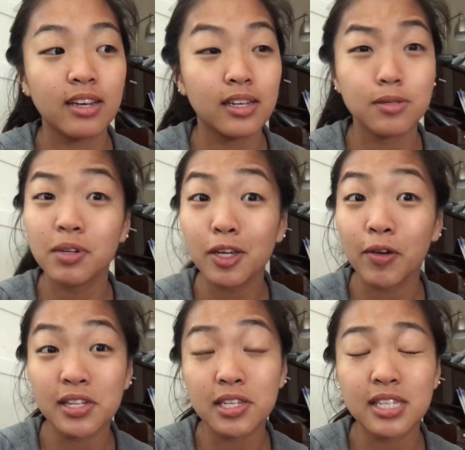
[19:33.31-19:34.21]
It's a really
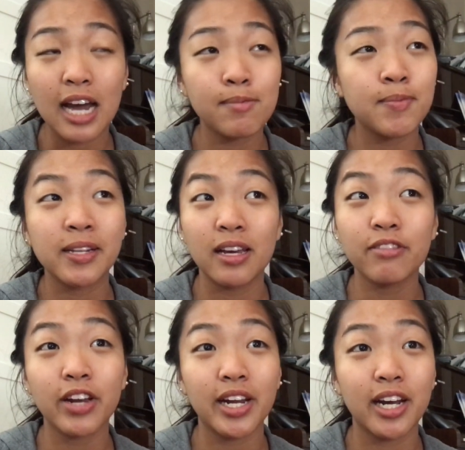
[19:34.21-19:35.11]
crazy time in my
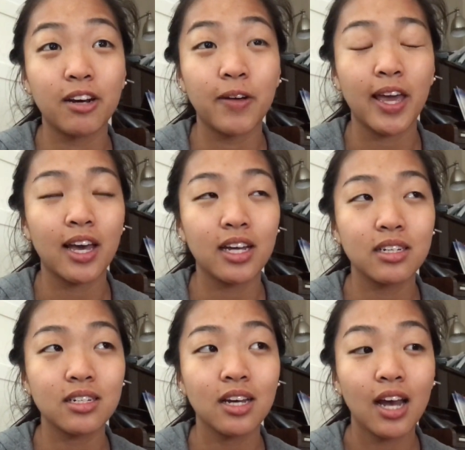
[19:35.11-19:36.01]
life right now,
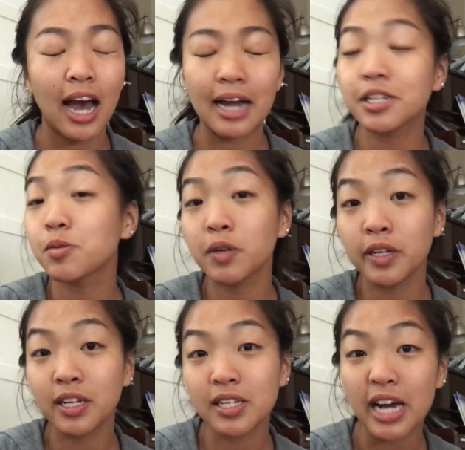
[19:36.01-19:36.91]
and I just
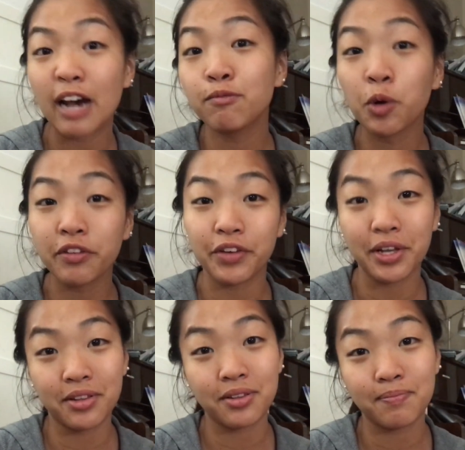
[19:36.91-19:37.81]
really need to have more
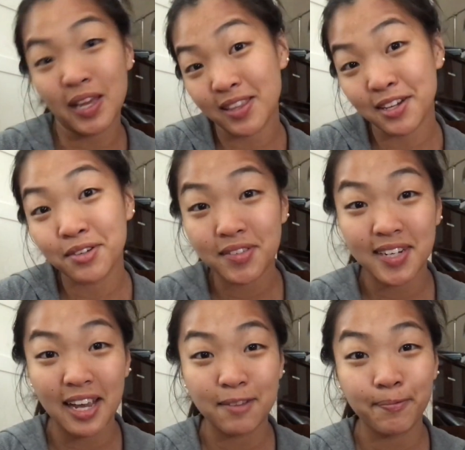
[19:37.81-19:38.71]
faith at the end of
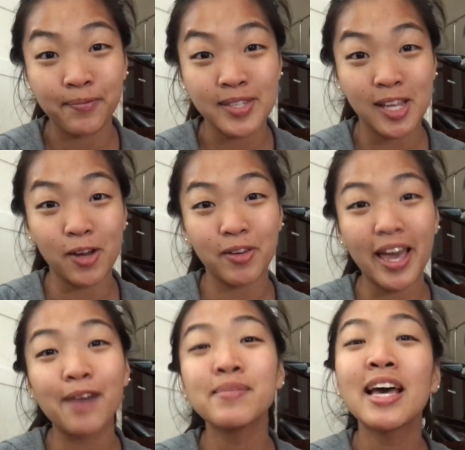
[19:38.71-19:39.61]
the day. So
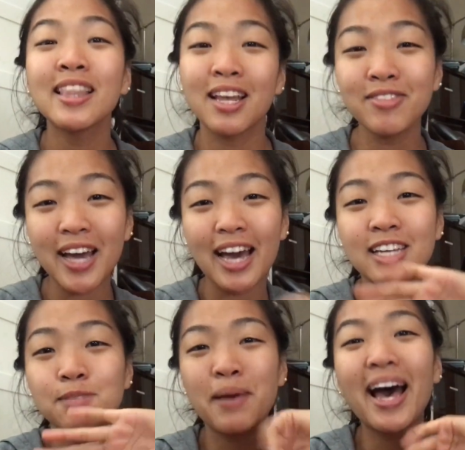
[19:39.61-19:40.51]
yeah, love you
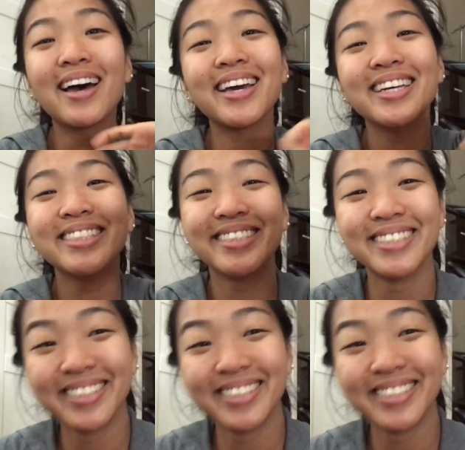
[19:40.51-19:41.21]
guys. Bye.